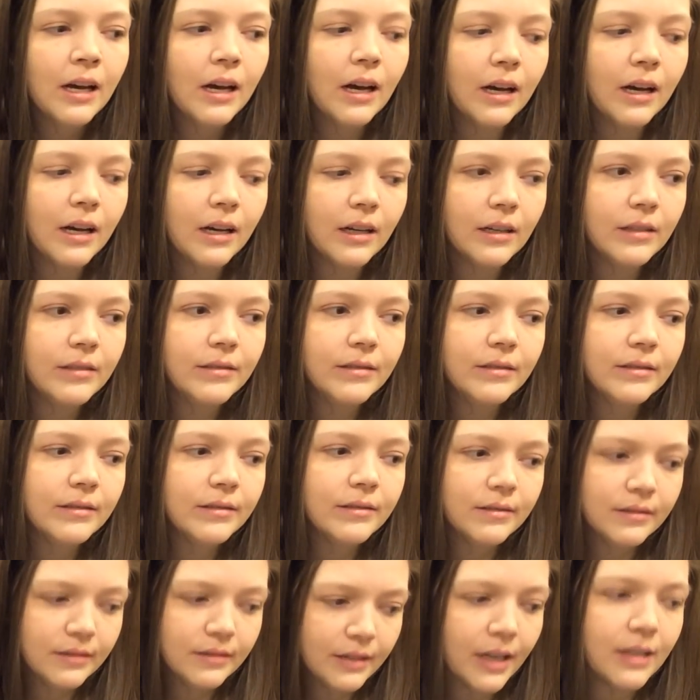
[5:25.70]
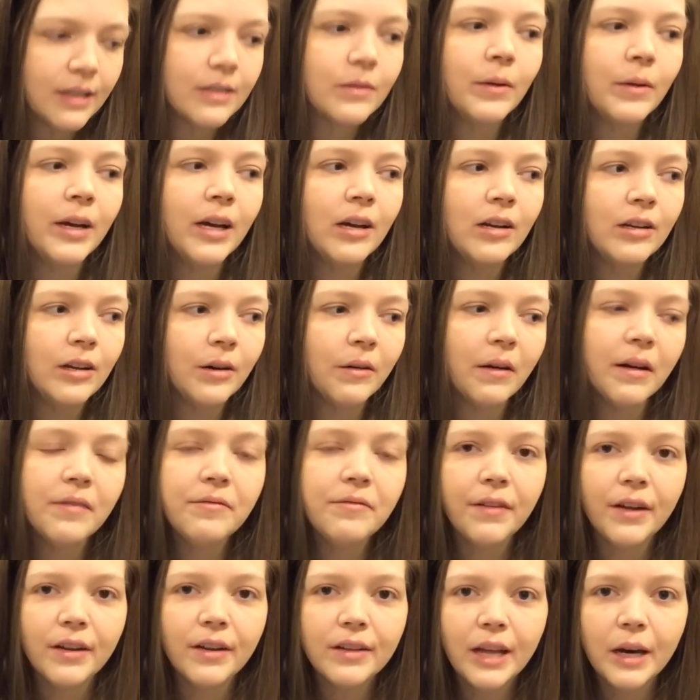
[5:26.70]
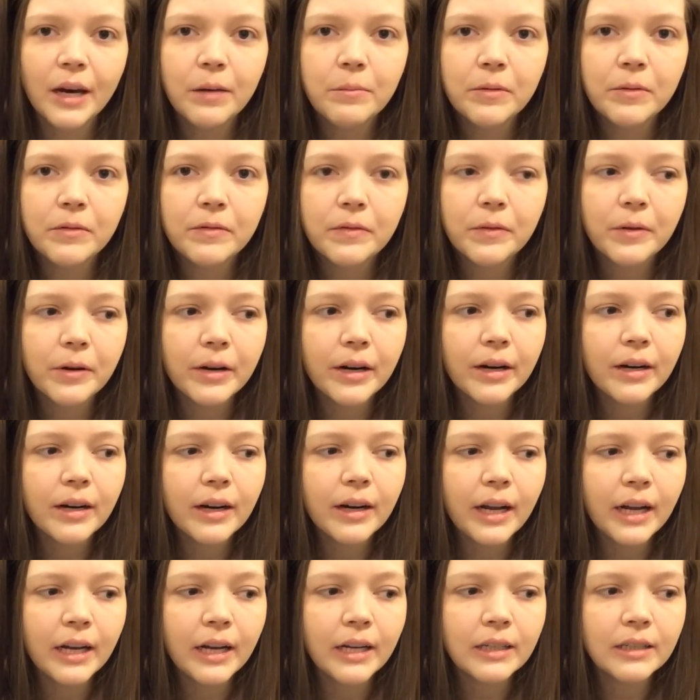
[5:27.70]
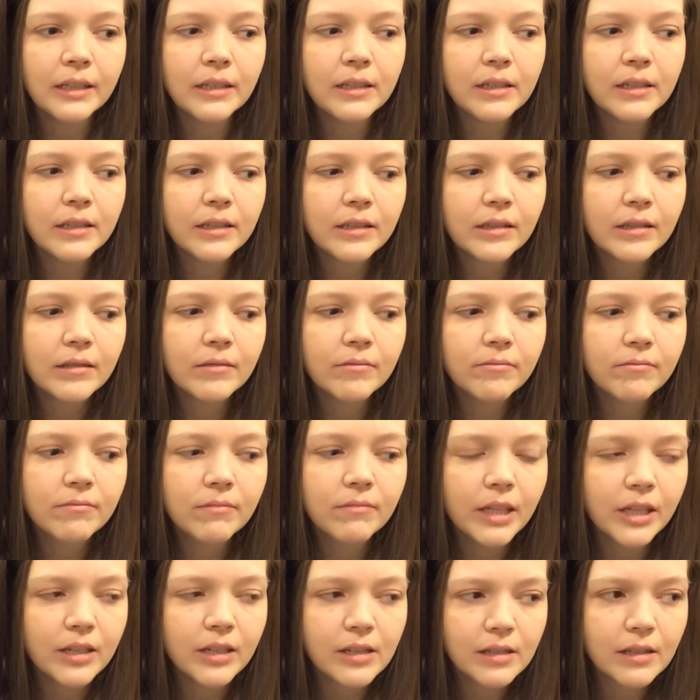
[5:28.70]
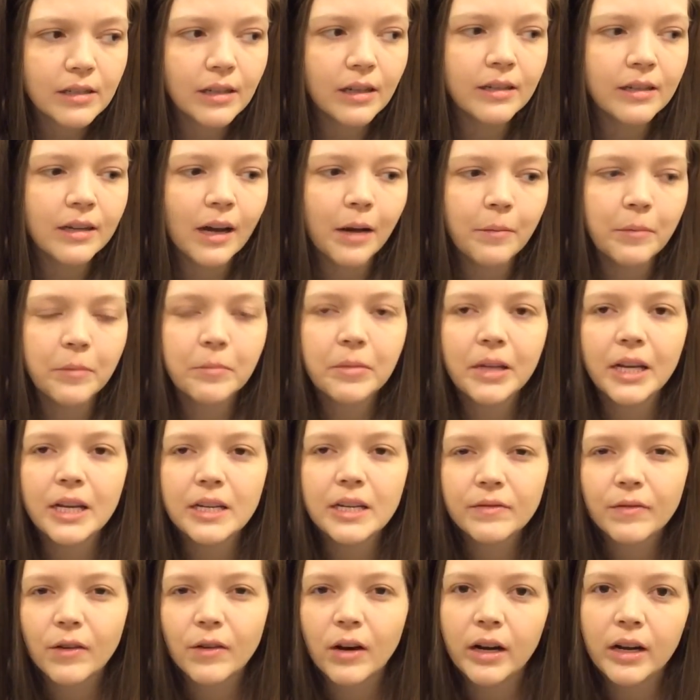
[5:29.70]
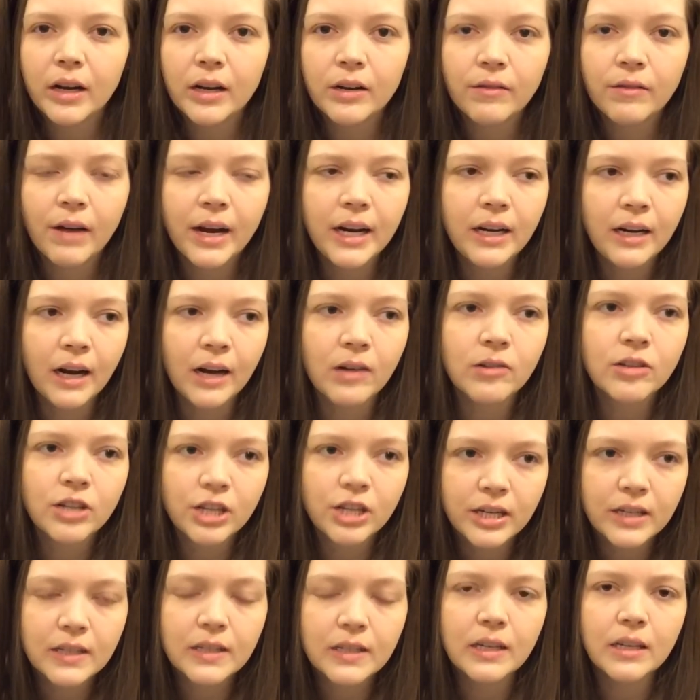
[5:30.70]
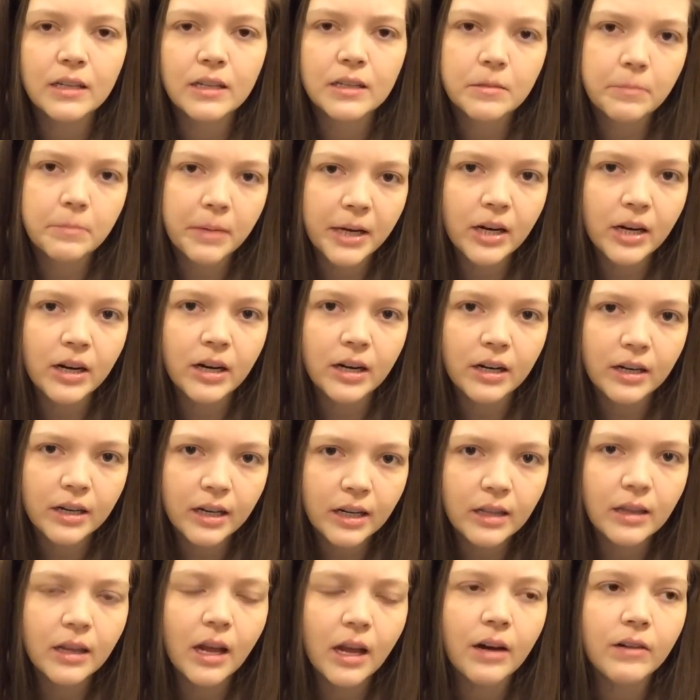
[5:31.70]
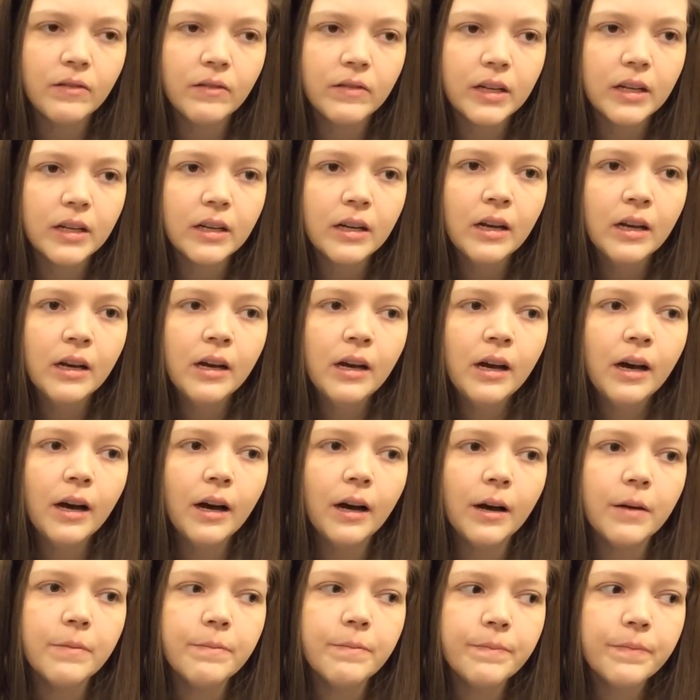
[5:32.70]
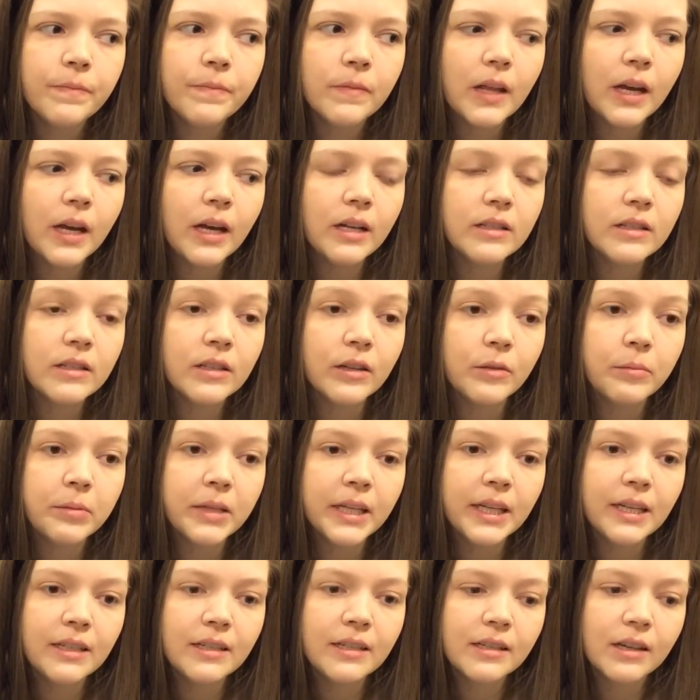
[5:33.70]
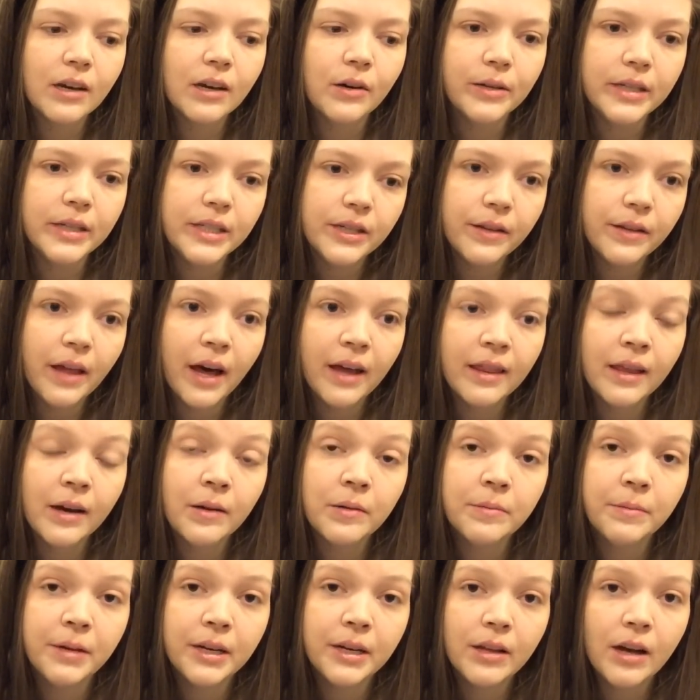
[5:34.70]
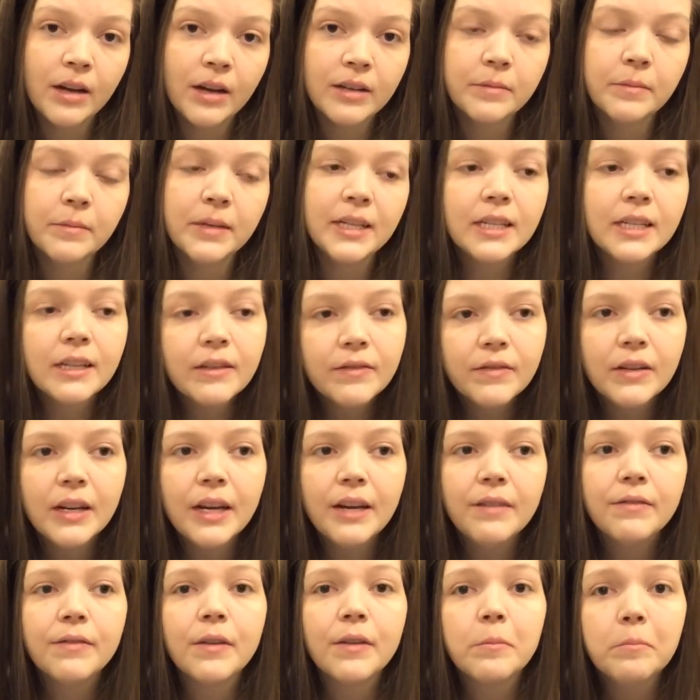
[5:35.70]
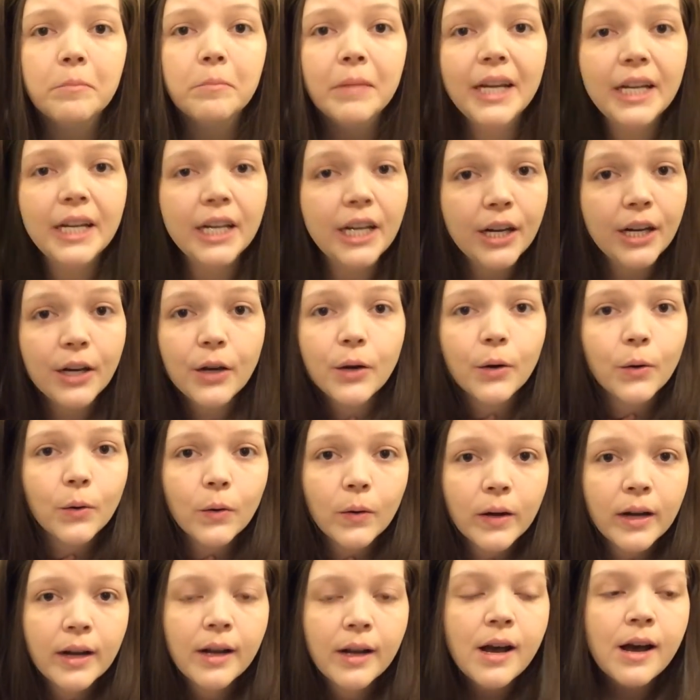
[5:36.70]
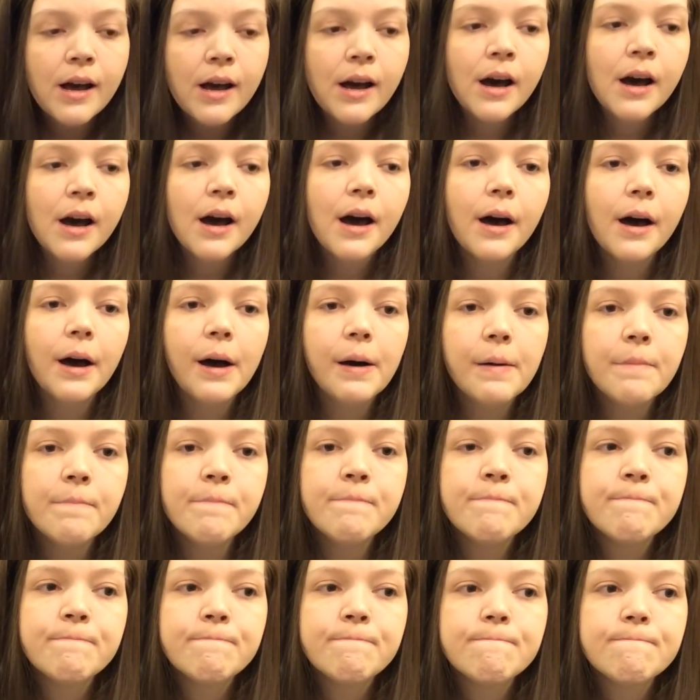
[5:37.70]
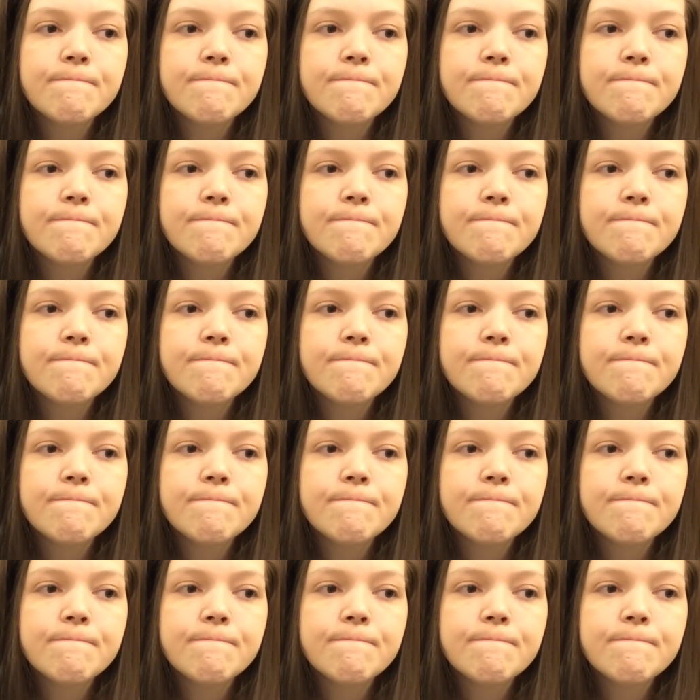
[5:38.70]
as we all know, I felt that before, and there's a time and place for it. And right now she just needs to be heard and loved. And so please go and do that. That would mean a lot to me. Tiffany, from me to you, I